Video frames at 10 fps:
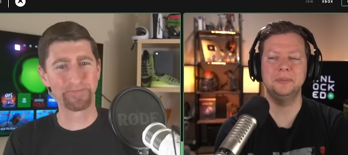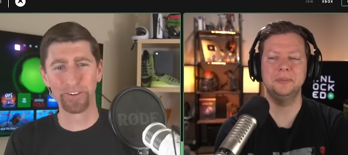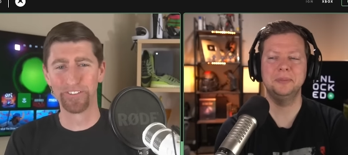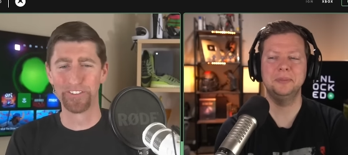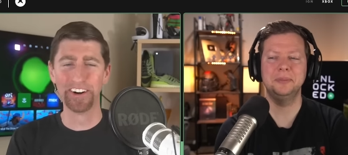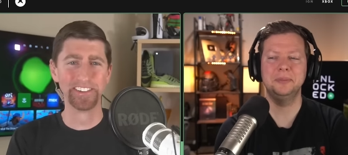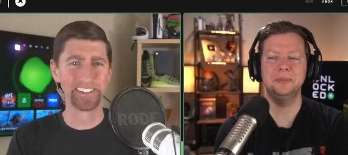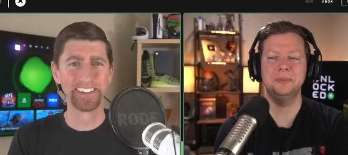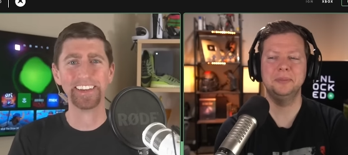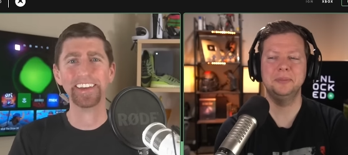Speaker 1: April
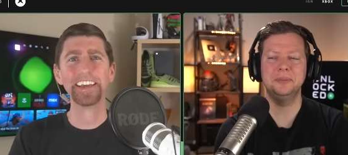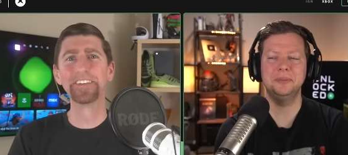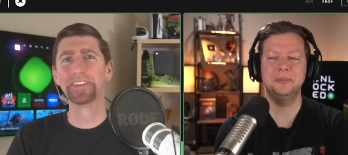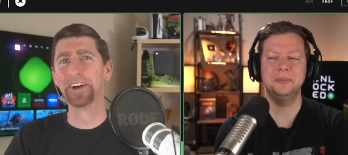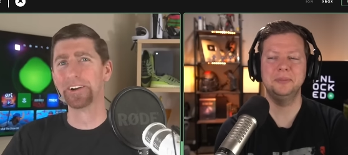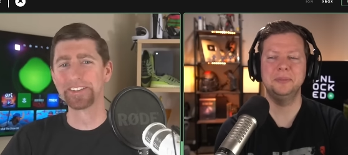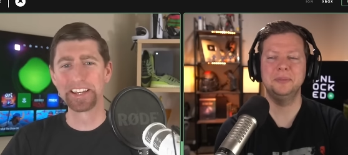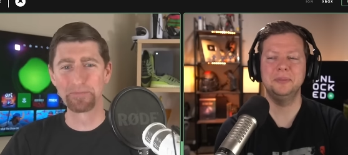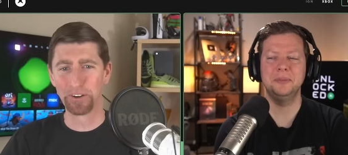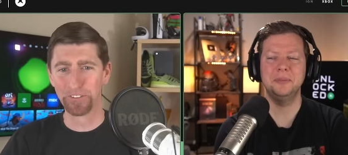1st, even though it's
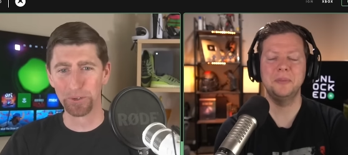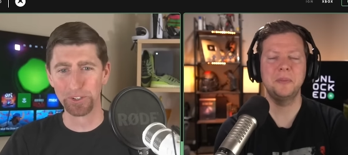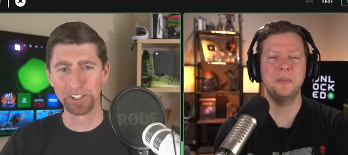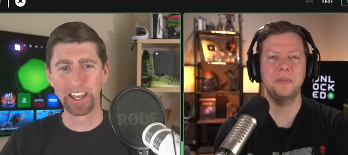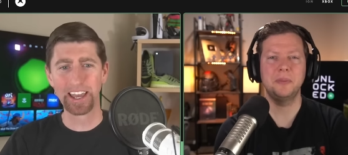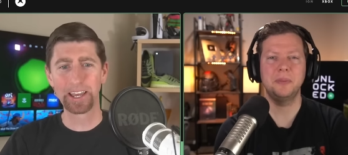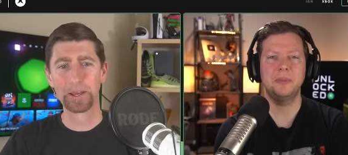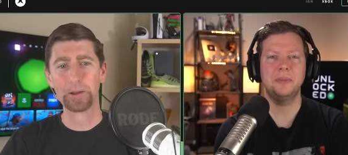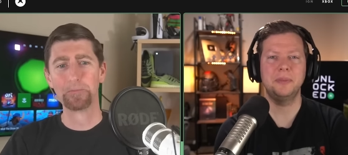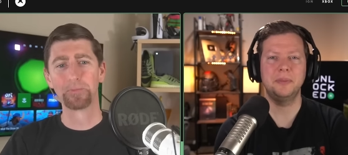April Fool's Day.
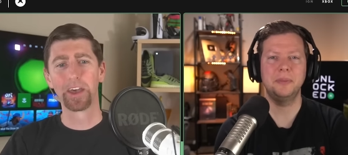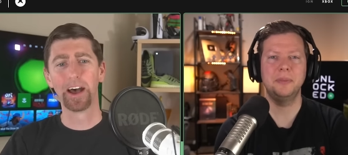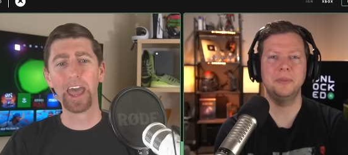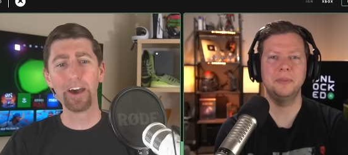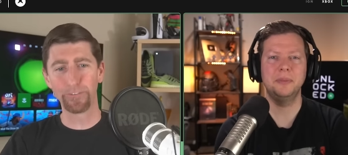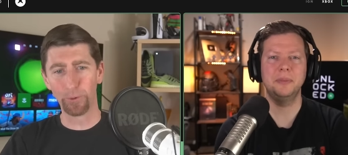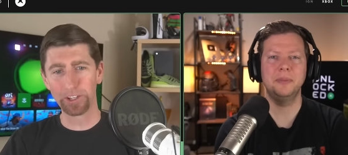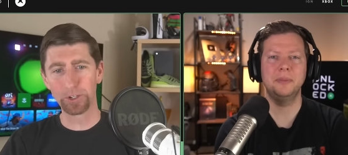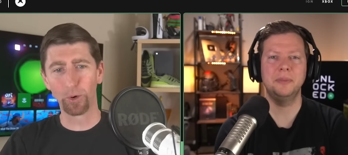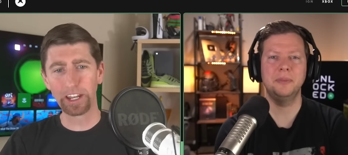Uh,
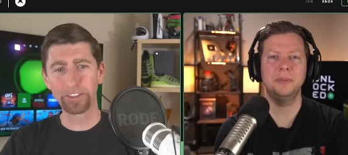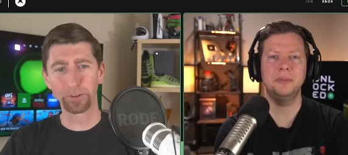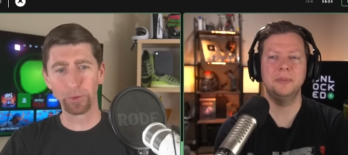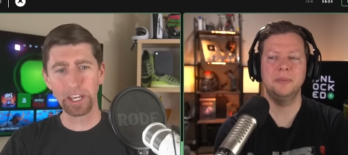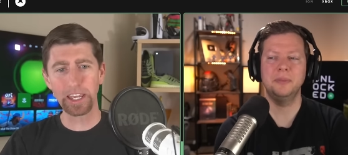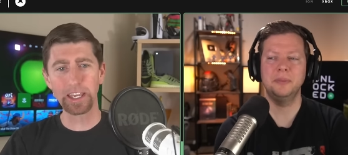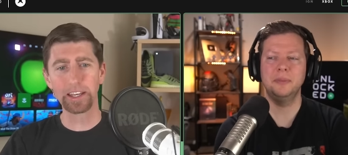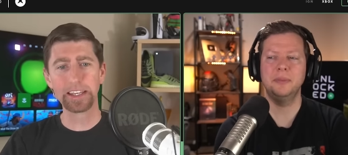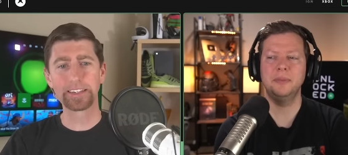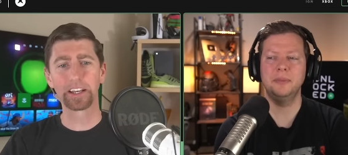F1 23
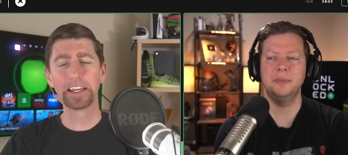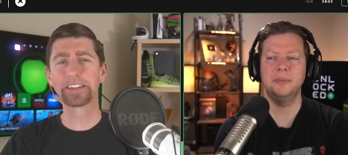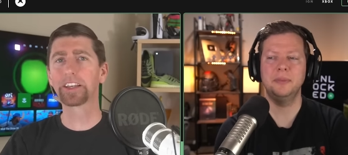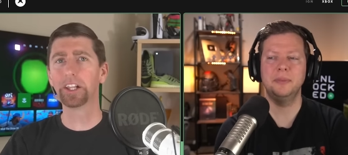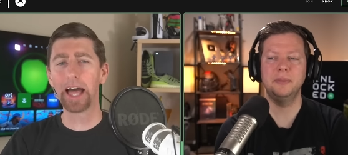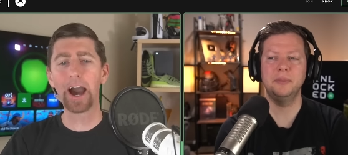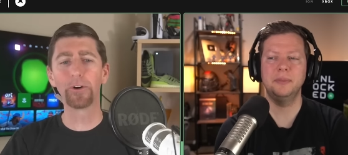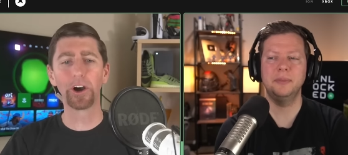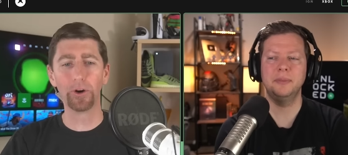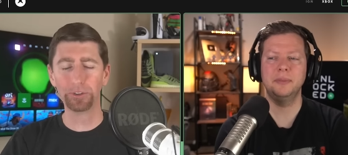is is
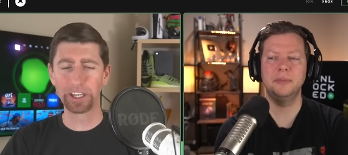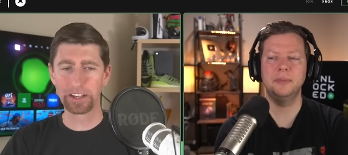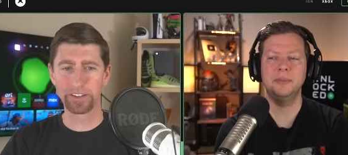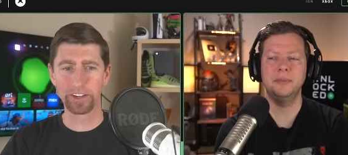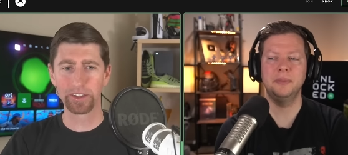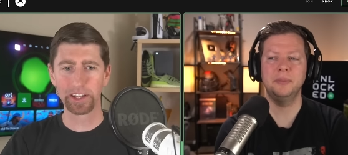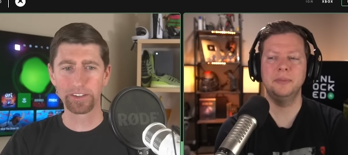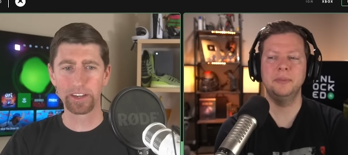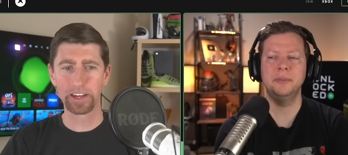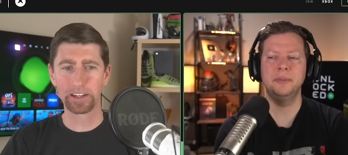cloud only, so
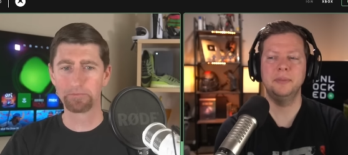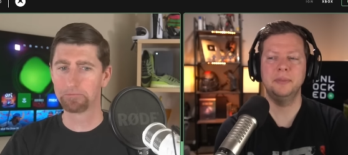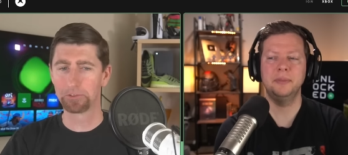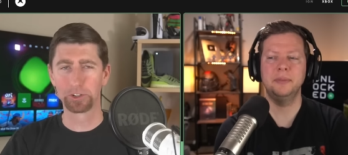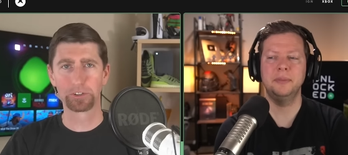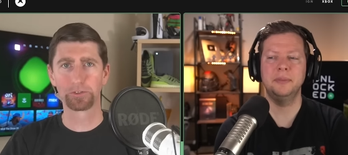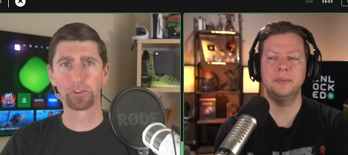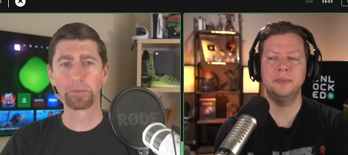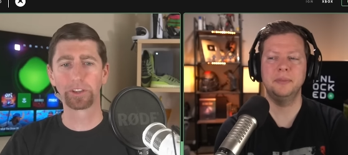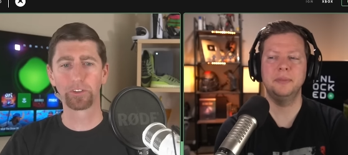that's uh, just
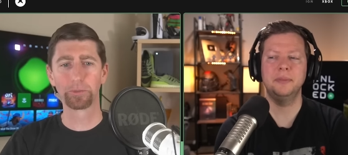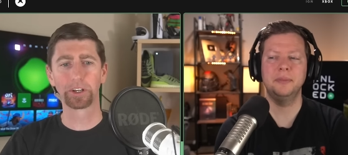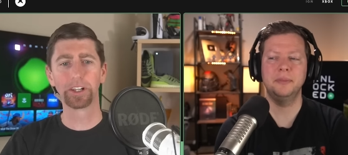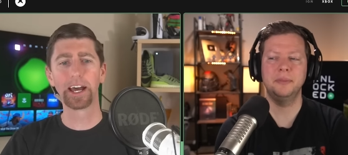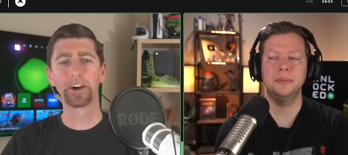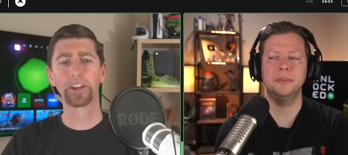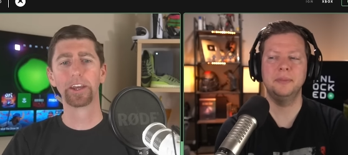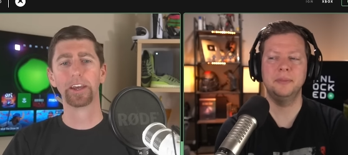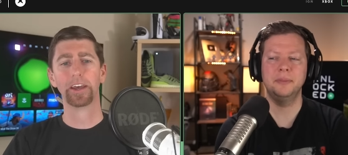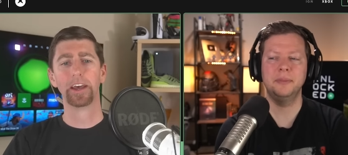streaming from the cloud.
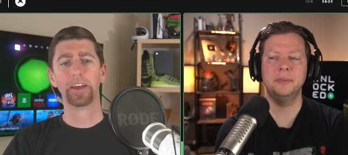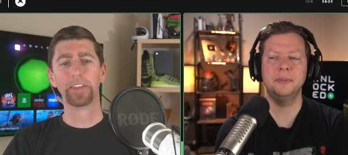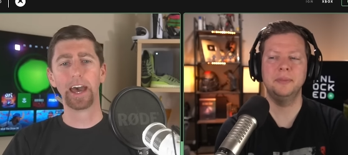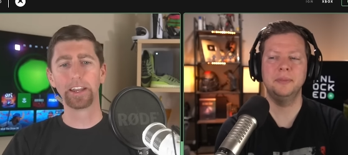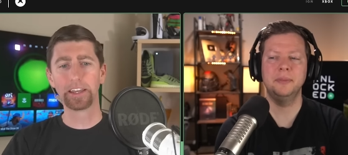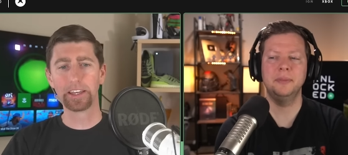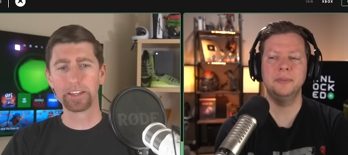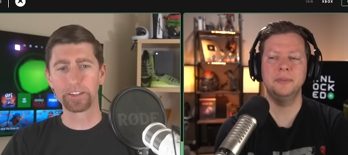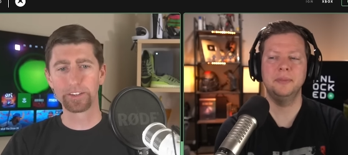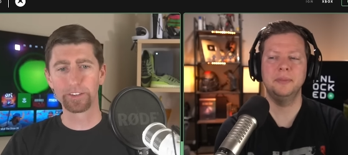That
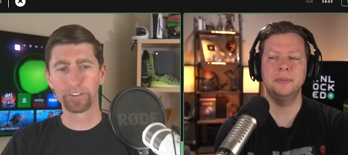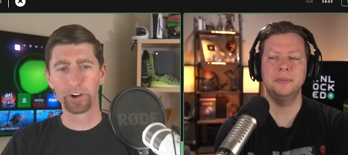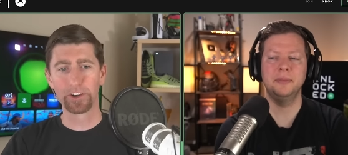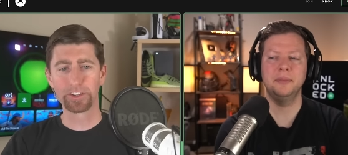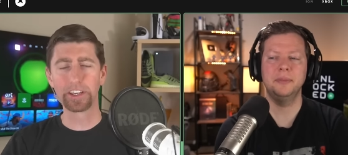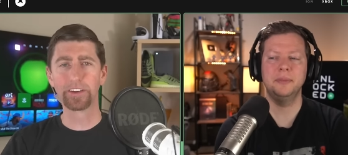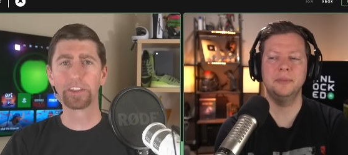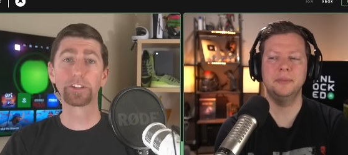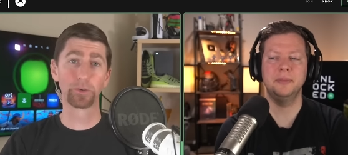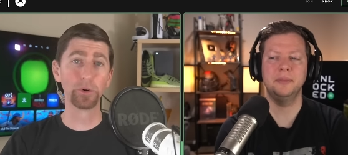is courtesy.
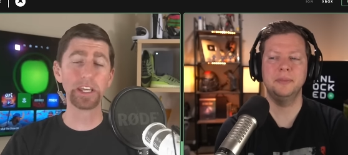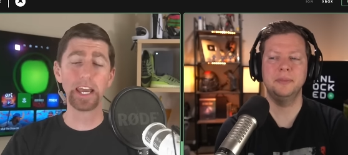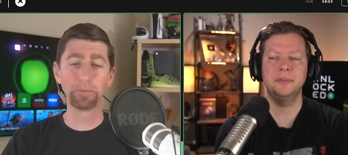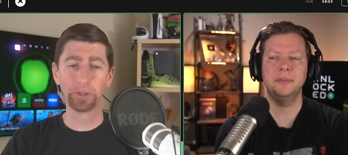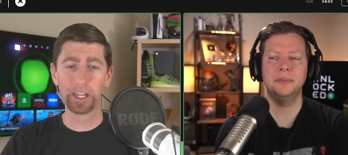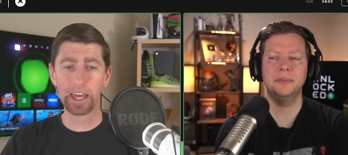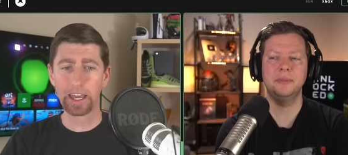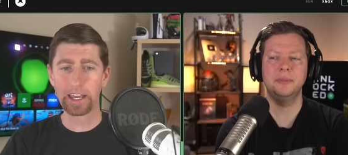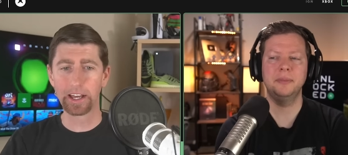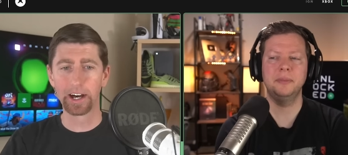That's through EA
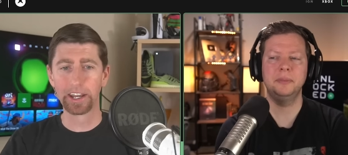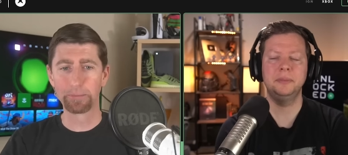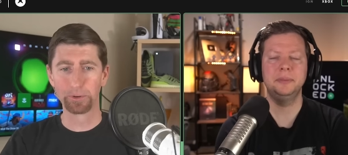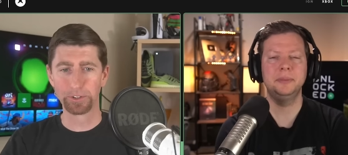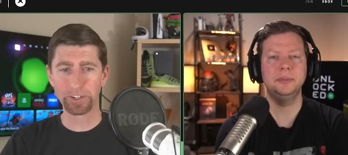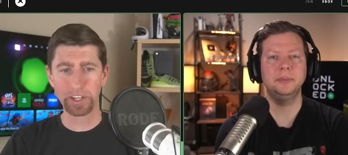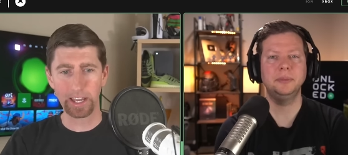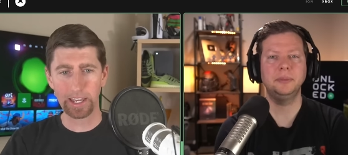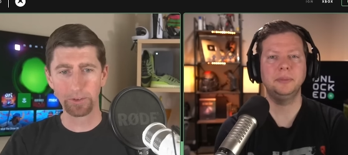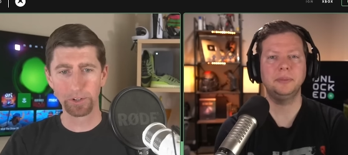Play on April
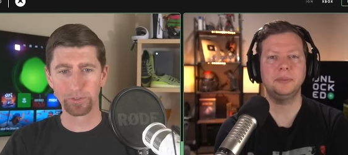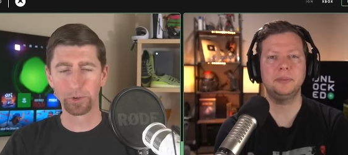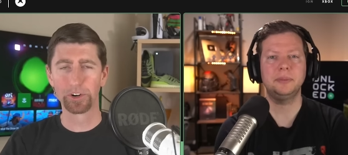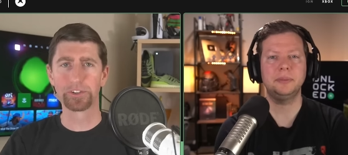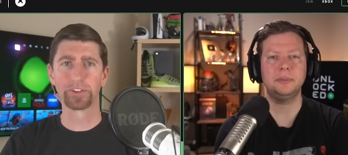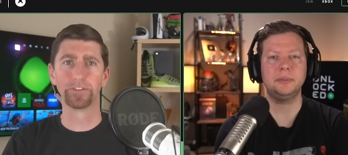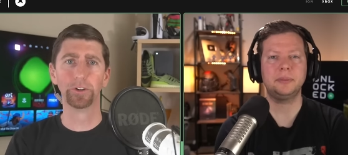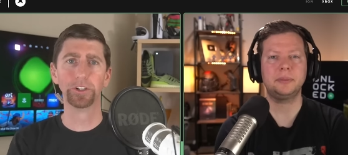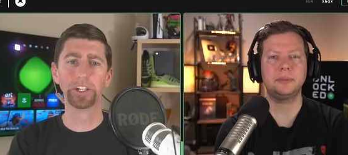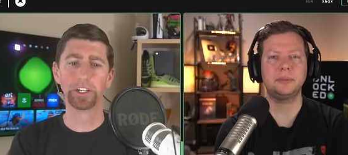2nd, which of course is
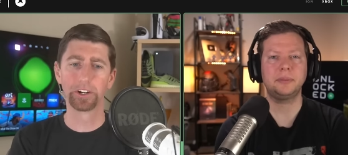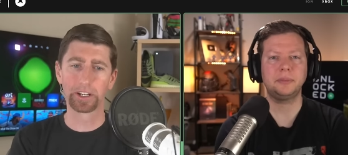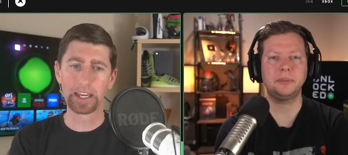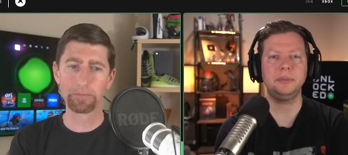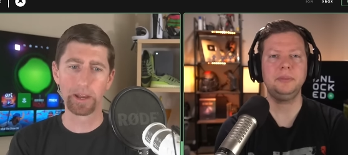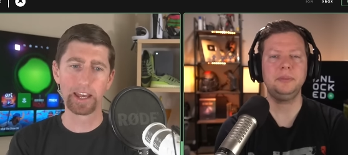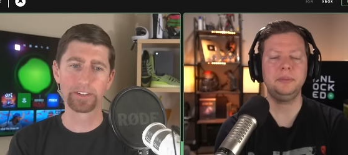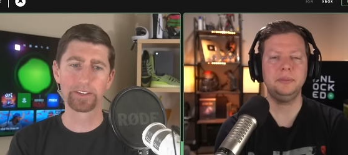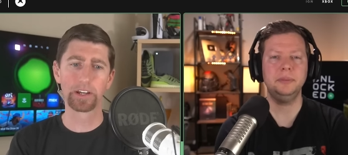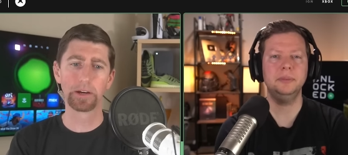folded into your Game
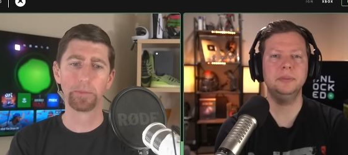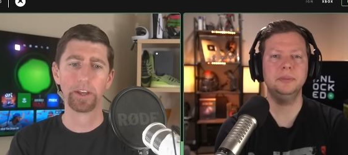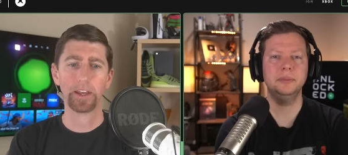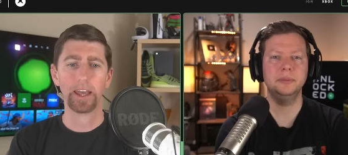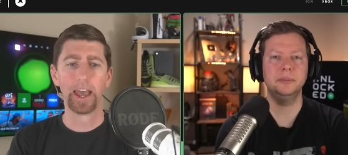Pass sub.